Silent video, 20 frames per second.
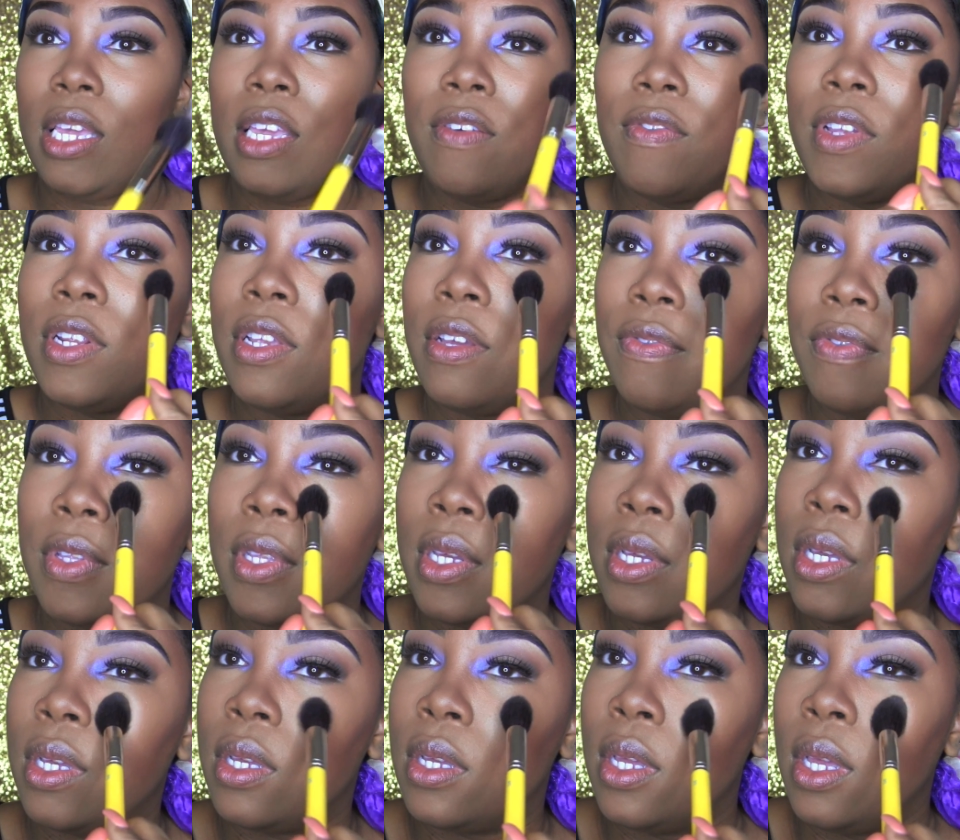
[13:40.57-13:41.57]
Even if
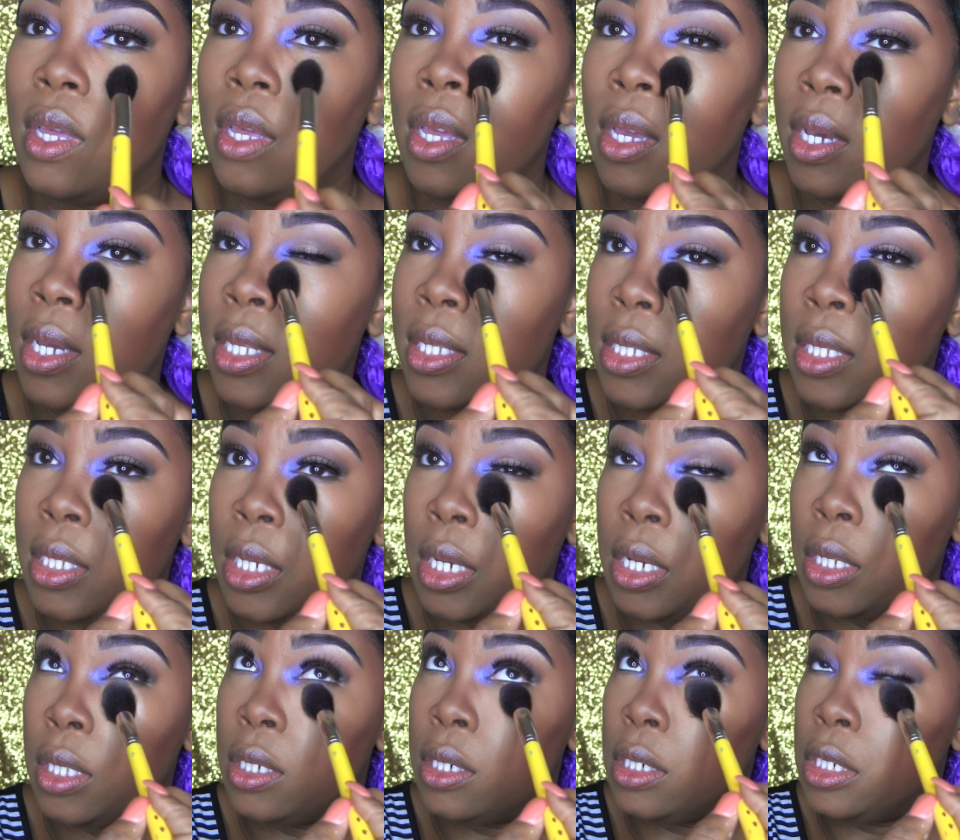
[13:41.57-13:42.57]
the
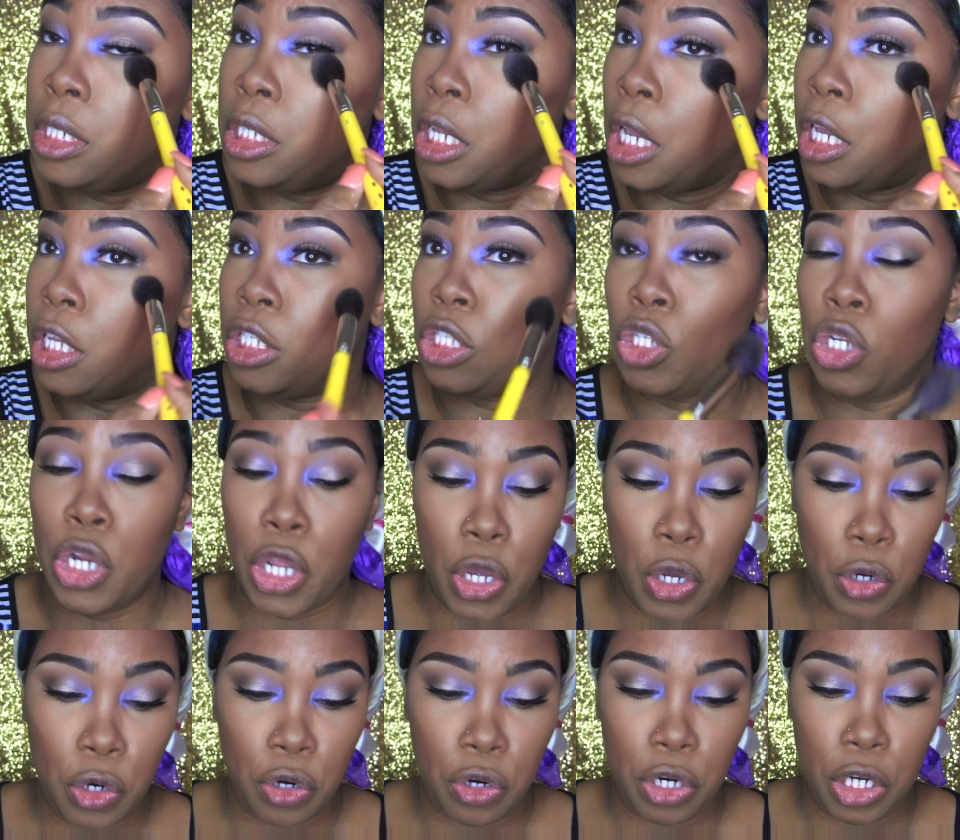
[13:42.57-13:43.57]
concealer says
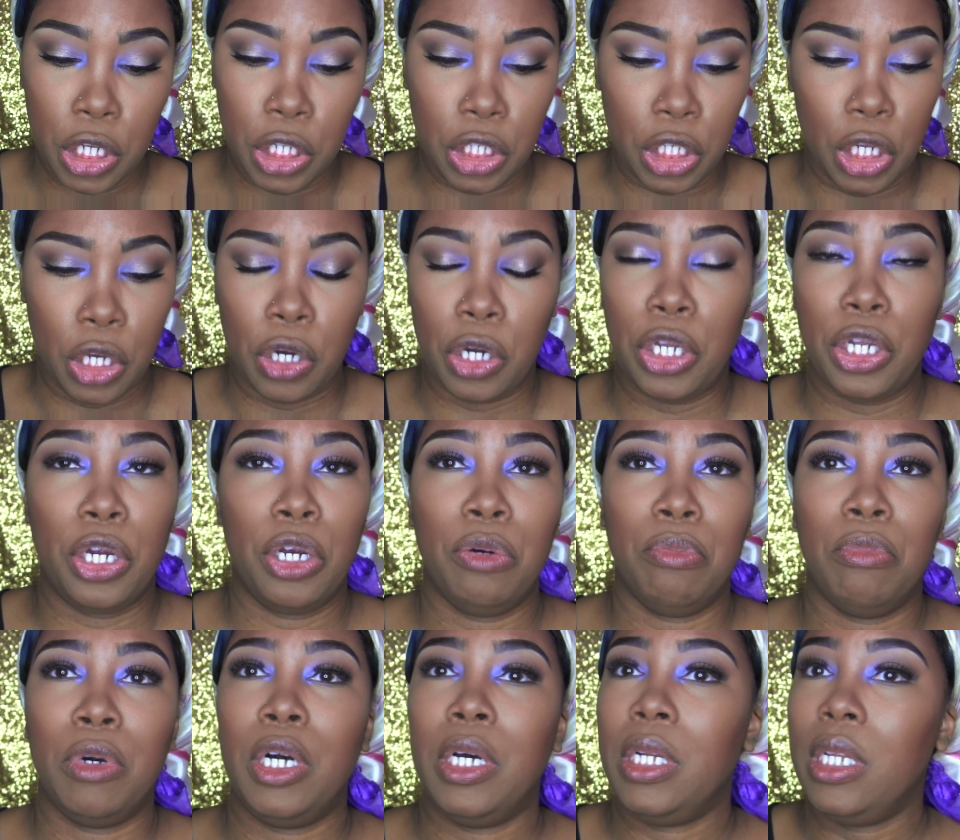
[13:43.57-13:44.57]
no creasing or
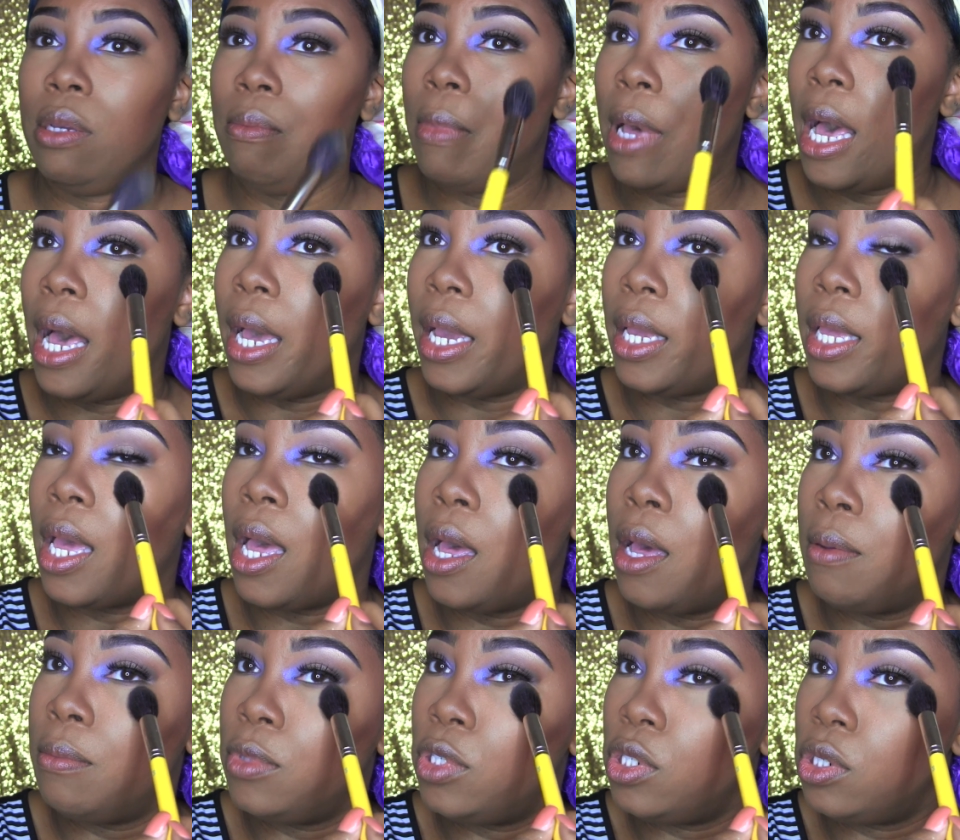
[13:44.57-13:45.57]
your money back,
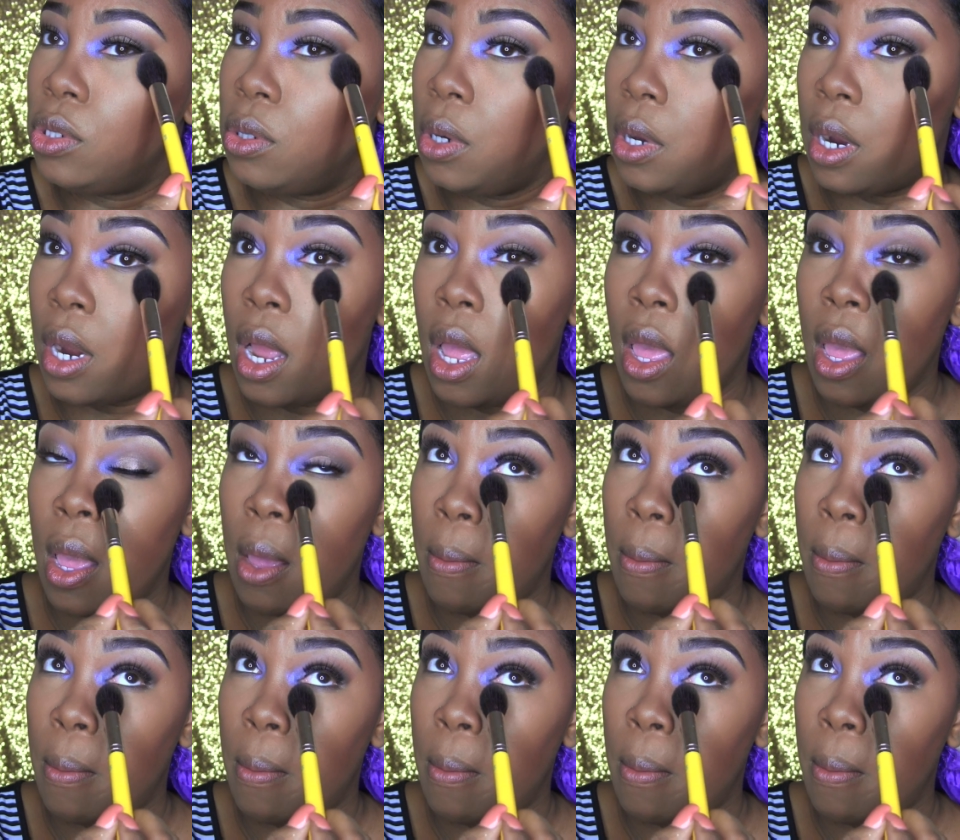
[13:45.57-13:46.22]
I'm sure.